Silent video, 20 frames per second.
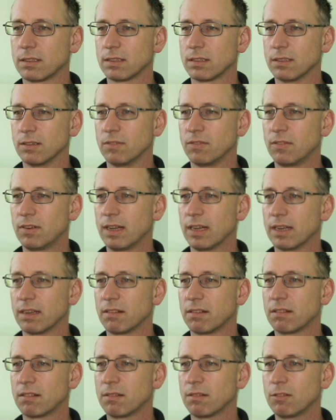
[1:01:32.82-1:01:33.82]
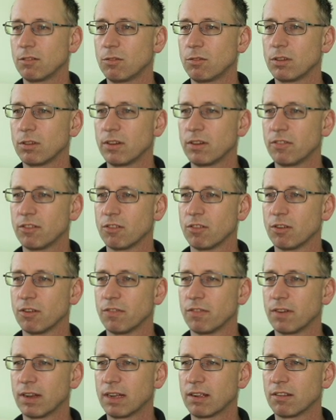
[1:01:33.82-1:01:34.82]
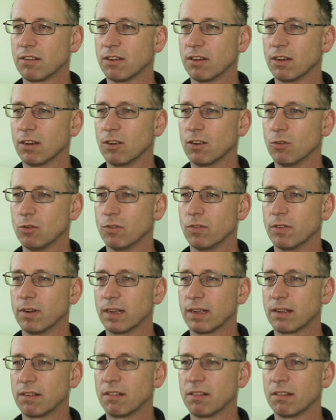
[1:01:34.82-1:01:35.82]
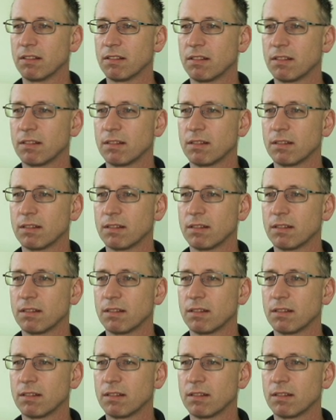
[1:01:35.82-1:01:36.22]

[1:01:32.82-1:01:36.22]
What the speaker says: And flags. I wonder what the difference between flags and local flags is.